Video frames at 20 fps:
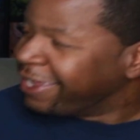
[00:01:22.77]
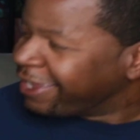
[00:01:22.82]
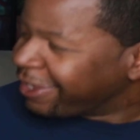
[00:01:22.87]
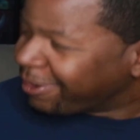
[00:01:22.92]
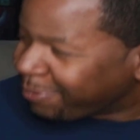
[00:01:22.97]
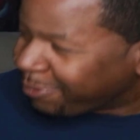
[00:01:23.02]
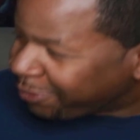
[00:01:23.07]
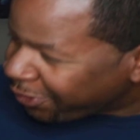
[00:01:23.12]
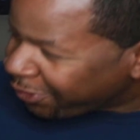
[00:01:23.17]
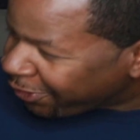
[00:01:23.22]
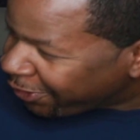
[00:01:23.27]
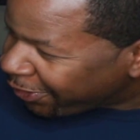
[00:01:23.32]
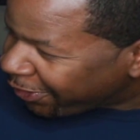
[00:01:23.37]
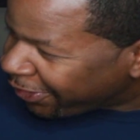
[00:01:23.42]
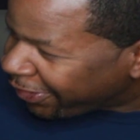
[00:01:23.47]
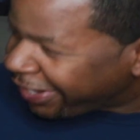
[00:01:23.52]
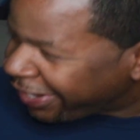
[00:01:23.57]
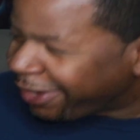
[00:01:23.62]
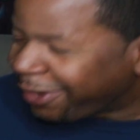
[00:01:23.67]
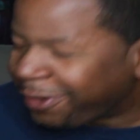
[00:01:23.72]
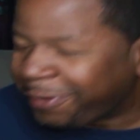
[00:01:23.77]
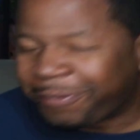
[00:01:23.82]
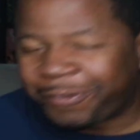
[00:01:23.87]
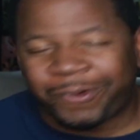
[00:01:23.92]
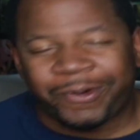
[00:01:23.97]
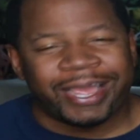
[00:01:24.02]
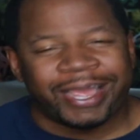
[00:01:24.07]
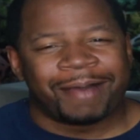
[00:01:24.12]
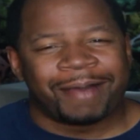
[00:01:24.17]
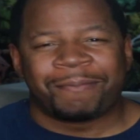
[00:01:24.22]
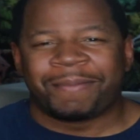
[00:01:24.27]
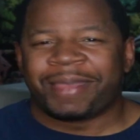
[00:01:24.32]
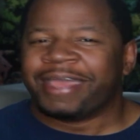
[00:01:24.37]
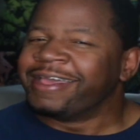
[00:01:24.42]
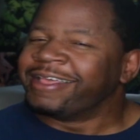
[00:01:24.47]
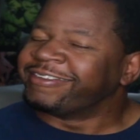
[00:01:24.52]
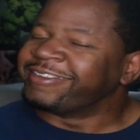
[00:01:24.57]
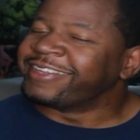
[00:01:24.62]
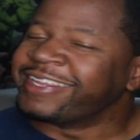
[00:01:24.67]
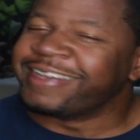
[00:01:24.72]
boy, oh boy, I'm, man.
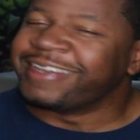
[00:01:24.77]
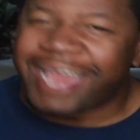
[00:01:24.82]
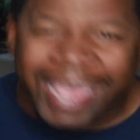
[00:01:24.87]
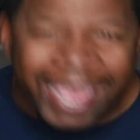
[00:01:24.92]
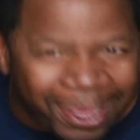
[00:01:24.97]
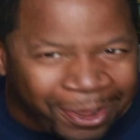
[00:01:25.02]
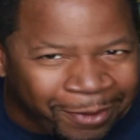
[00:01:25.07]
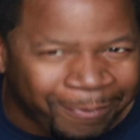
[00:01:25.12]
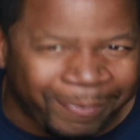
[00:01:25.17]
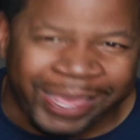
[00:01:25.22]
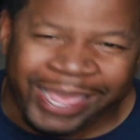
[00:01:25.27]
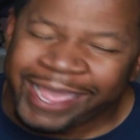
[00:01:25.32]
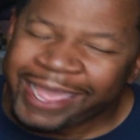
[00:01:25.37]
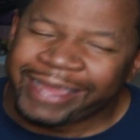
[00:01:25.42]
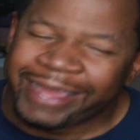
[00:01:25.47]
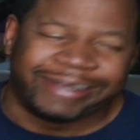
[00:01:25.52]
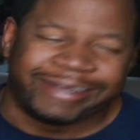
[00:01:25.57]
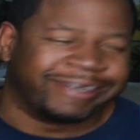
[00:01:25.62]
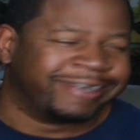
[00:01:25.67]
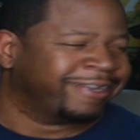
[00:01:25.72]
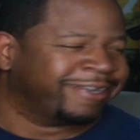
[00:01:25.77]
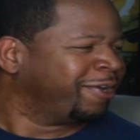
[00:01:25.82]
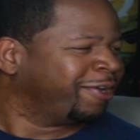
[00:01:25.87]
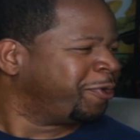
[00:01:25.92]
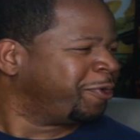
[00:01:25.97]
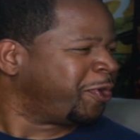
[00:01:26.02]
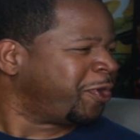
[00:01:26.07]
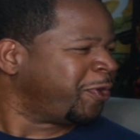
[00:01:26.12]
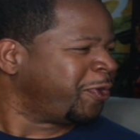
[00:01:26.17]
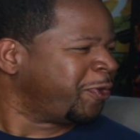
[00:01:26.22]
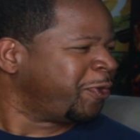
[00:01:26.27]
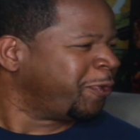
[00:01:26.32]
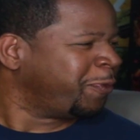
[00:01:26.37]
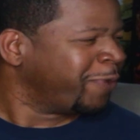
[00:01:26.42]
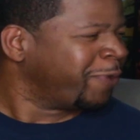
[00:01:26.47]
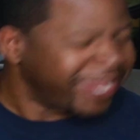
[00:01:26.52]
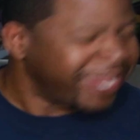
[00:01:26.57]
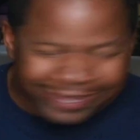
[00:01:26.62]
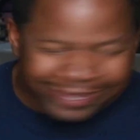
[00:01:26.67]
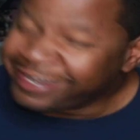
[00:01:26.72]
see now, man,
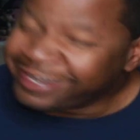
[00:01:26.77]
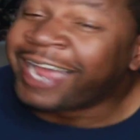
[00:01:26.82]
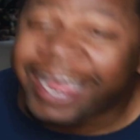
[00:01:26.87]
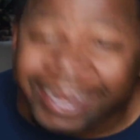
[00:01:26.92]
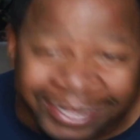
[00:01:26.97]
whoo-wee.